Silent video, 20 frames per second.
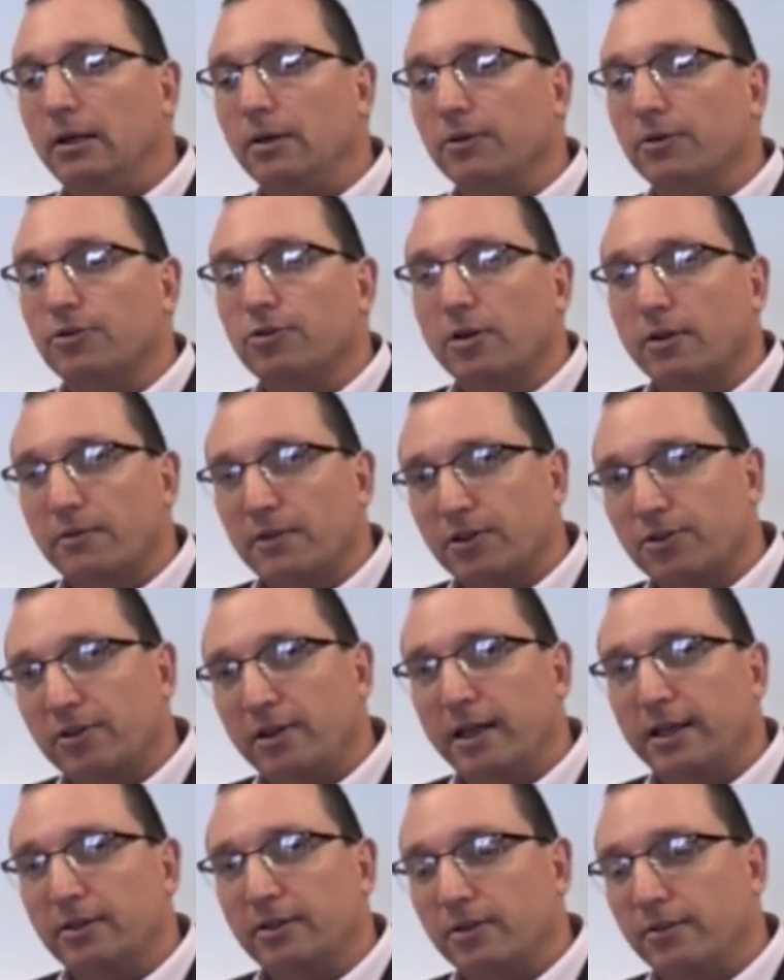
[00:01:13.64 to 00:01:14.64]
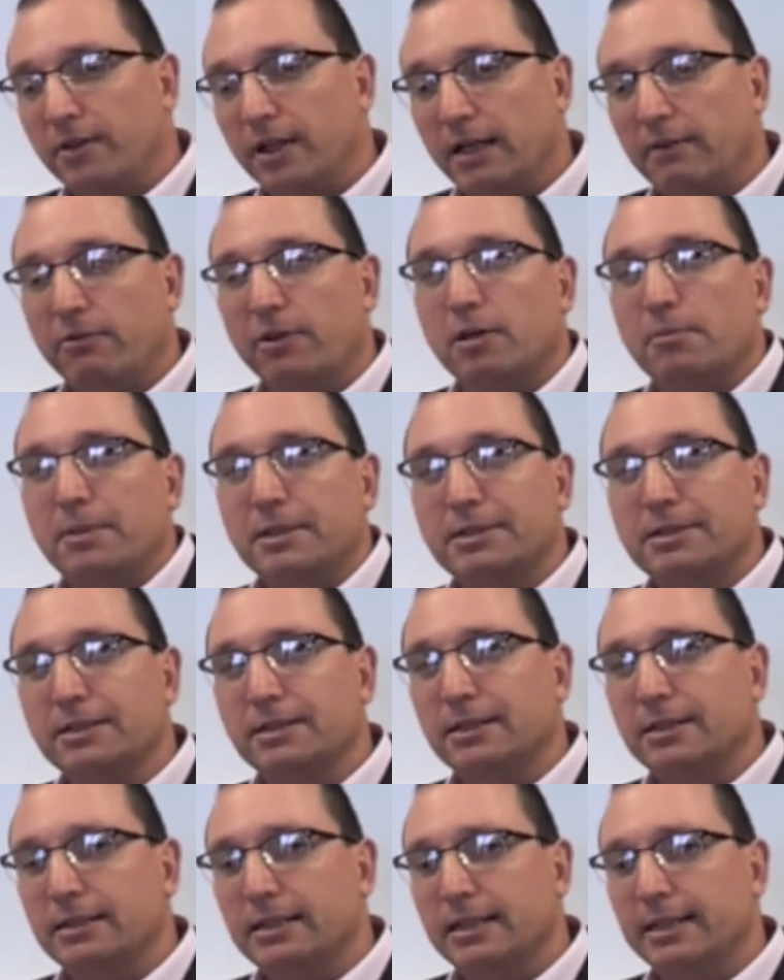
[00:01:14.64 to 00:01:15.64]
sort of the state and the level the
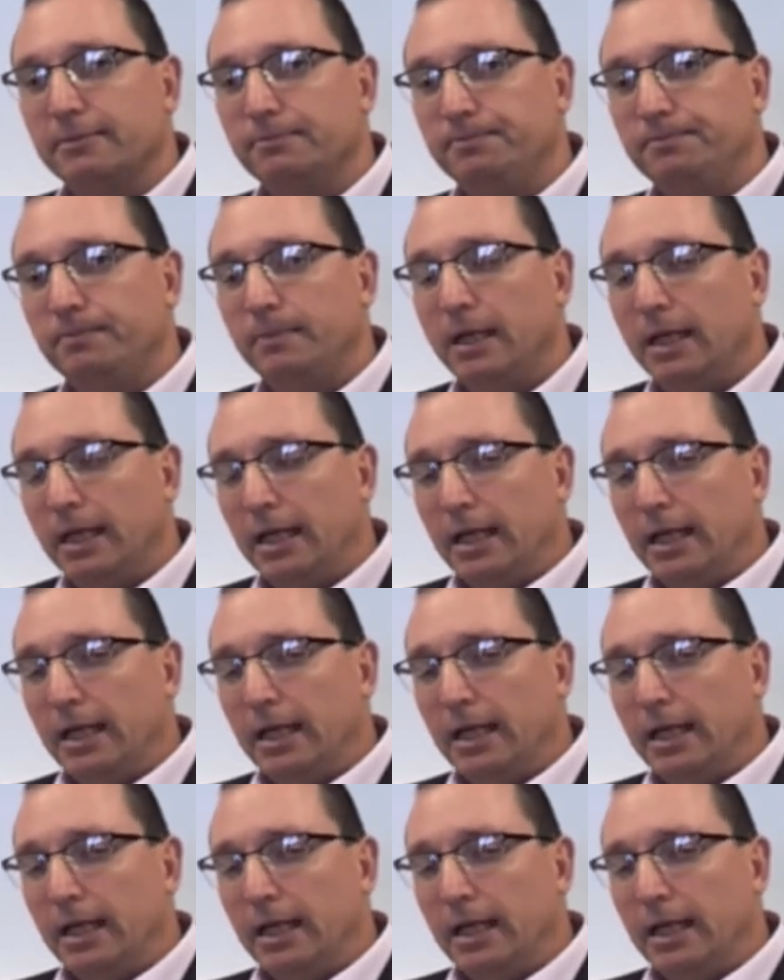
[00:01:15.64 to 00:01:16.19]
business is in.